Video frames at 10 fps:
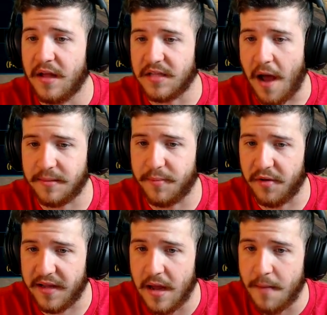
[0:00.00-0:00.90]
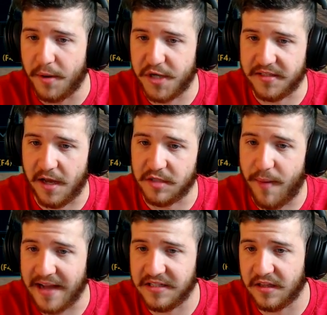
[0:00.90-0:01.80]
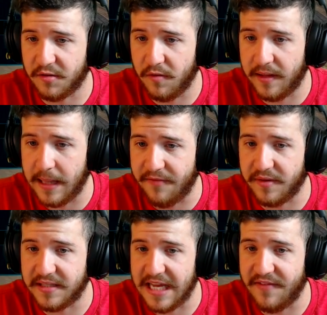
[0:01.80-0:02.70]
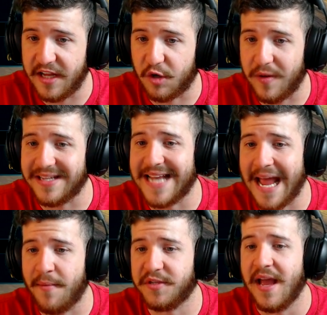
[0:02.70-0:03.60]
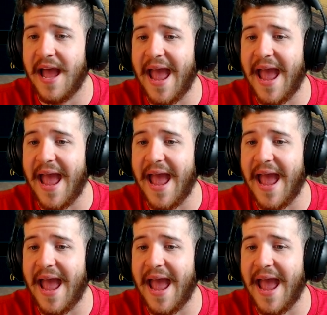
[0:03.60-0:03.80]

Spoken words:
Thoth's ability, projectiles passing through the glyph receive an increased damage